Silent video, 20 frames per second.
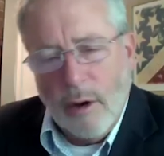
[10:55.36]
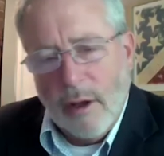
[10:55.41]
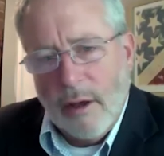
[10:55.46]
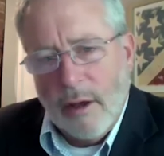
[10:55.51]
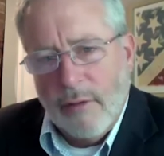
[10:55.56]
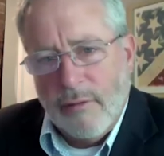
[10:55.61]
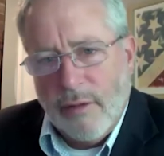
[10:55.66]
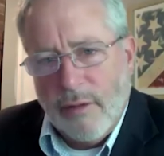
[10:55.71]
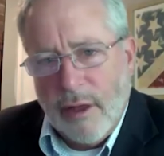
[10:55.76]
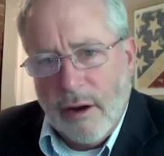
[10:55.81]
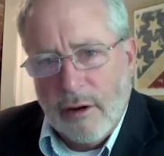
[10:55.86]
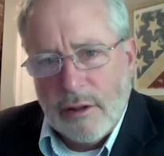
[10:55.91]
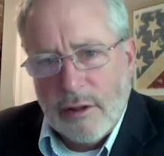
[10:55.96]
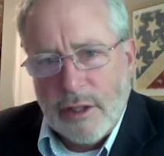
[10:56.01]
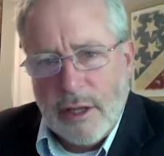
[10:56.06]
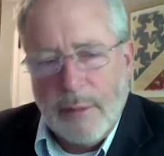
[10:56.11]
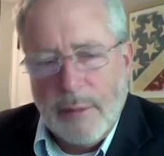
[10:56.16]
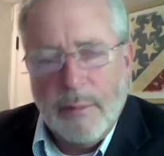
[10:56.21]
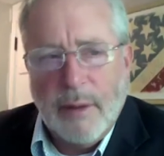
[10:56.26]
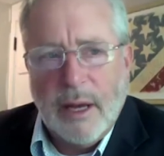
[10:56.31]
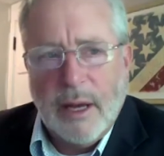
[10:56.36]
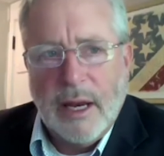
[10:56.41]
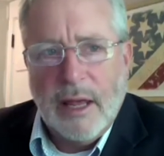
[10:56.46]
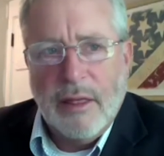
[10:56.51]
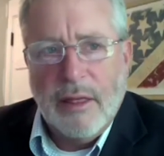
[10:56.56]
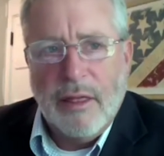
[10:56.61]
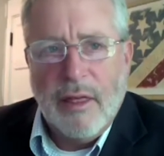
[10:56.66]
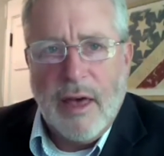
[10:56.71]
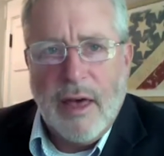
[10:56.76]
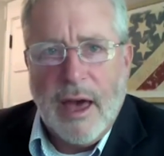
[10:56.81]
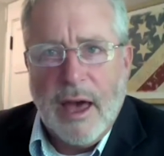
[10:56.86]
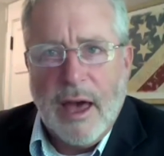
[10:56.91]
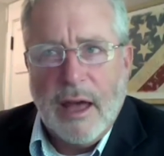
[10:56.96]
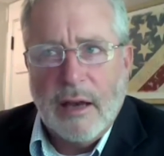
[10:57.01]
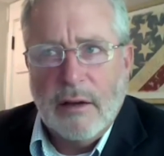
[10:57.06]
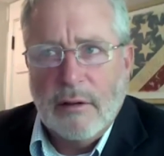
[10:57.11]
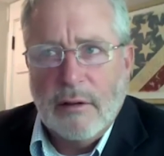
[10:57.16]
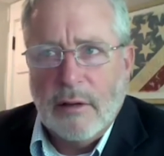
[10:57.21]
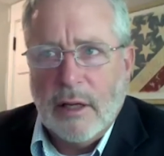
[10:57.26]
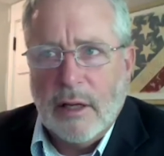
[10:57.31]
if there's somebody
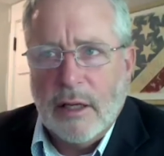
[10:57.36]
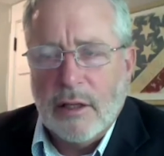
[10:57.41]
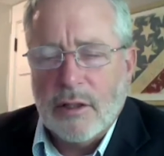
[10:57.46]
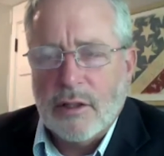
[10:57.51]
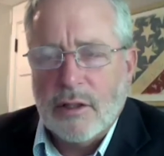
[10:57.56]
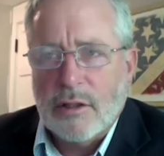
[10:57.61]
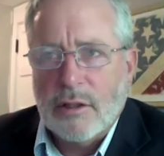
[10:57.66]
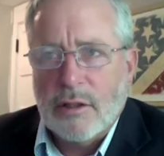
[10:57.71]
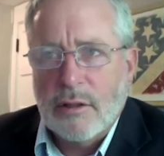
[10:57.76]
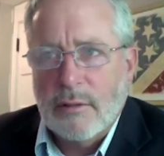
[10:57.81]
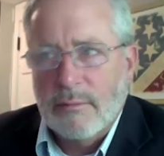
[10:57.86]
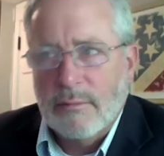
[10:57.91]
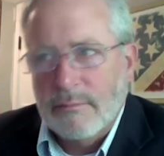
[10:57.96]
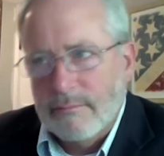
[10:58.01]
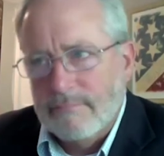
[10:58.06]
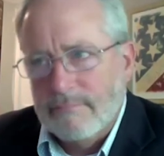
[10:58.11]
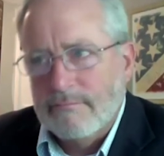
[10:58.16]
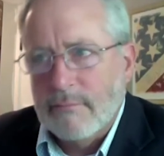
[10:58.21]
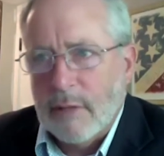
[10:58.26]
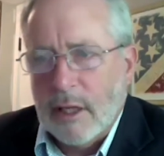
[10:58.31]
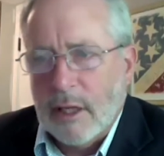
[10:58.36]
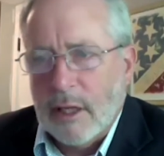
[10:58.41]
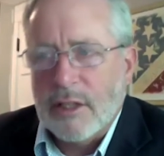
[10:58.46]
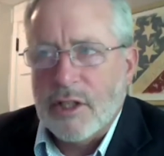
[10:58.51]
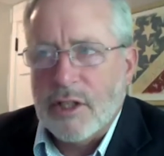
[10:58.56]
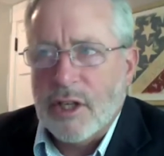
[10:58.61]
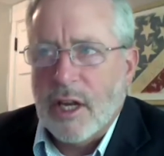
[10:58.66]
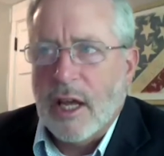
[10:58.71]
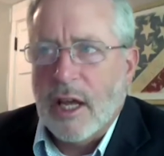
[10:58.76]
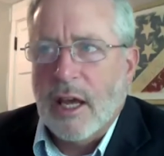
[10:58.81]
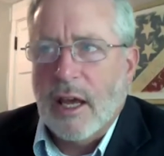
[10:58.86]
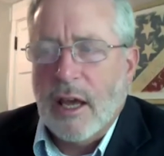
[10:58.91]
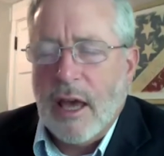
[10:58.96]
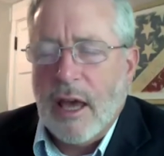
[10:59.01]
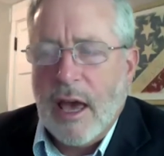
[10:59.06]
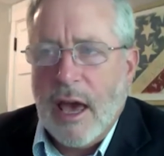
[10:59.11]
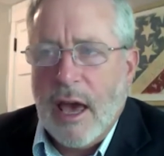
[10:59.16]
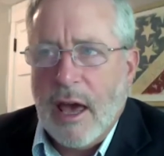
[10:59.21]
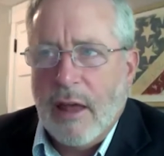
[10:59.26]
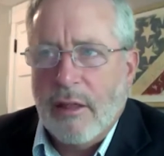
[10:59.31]
that is listening
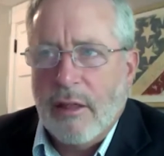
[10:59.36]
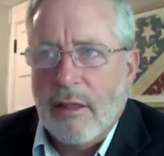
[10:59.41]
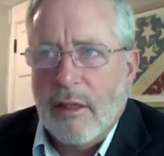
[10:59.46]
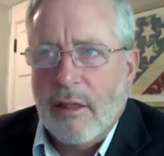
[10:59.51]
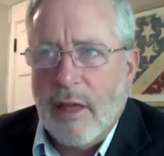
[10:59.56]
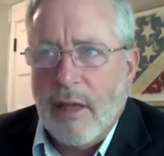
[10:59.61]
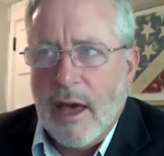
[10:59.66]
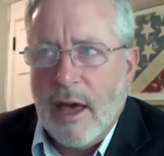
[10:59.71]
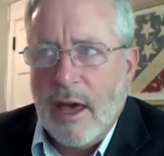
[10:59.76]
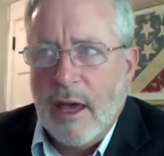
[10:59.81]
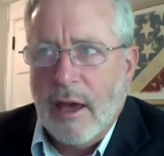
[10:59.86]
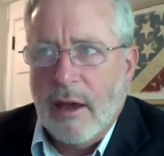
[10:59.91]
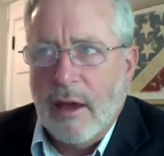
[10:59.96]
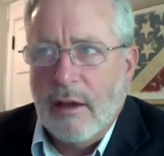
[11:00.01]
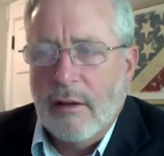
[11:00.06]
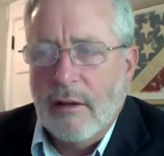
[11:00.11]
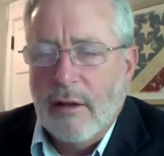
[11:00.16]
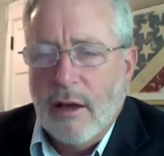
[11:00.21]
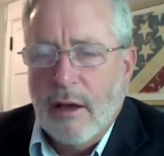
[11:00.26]
and they,